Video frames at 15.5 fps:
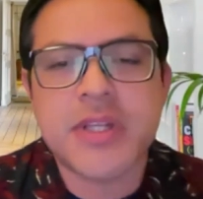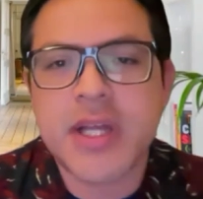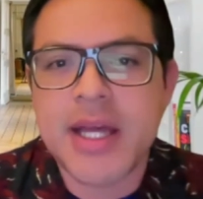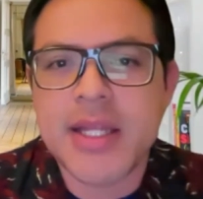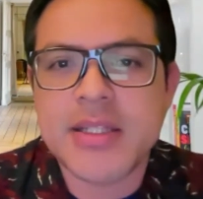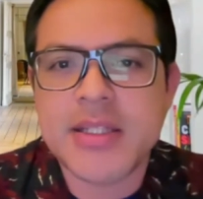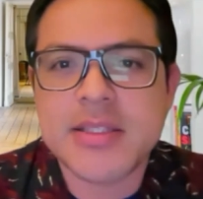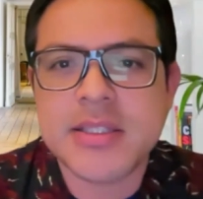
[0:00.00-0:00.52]
to
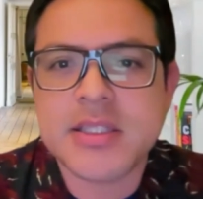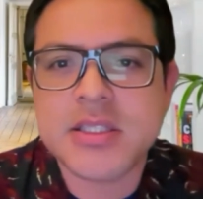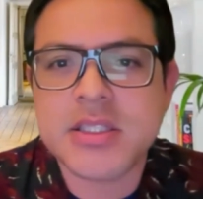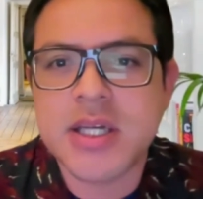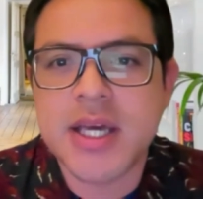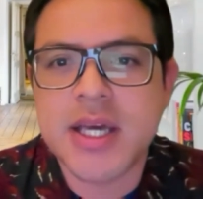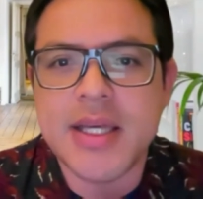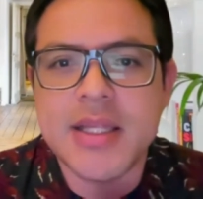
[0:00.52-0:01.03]
add it to the
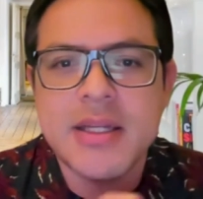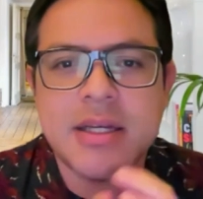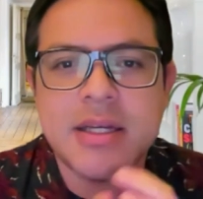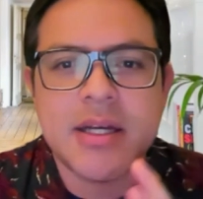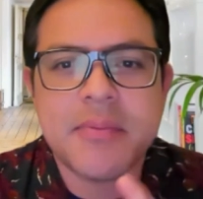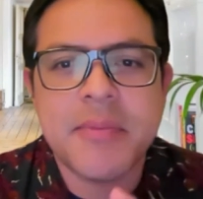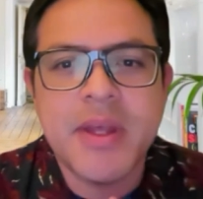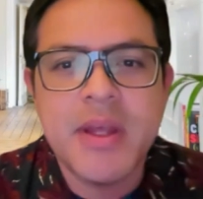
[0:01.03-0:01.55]
chat.
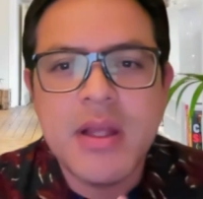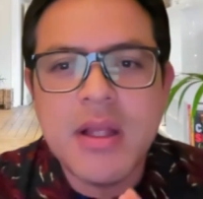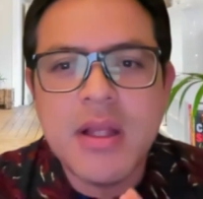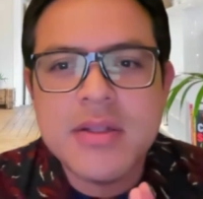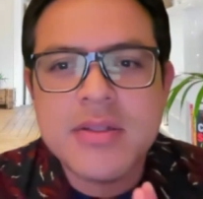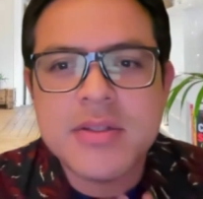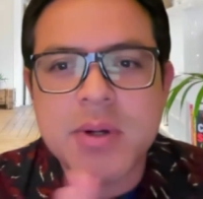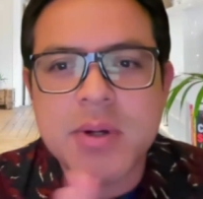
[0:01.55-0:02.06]

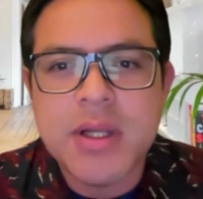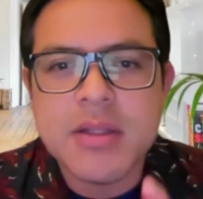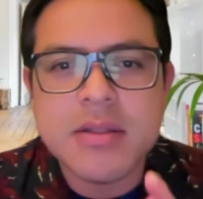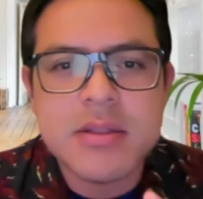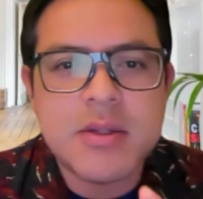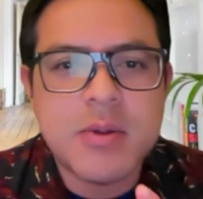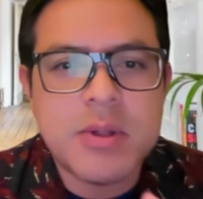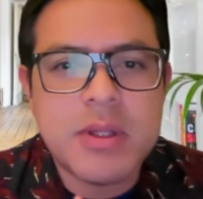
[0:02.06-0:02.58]
So I'll
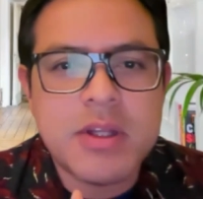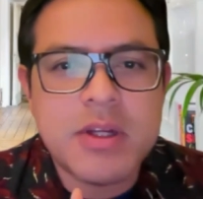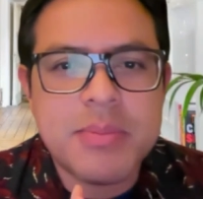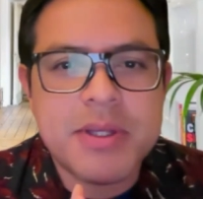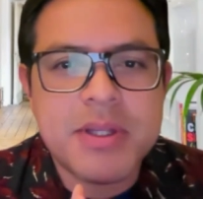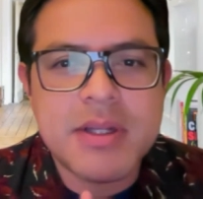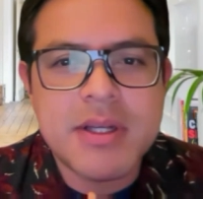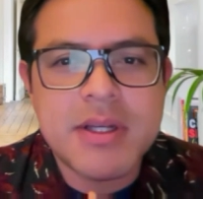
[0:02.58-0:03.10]
go a little
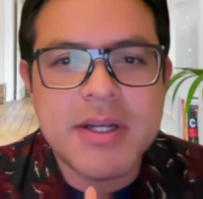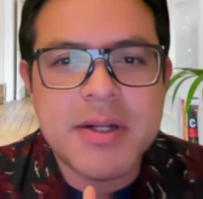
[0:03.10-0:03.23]
bit.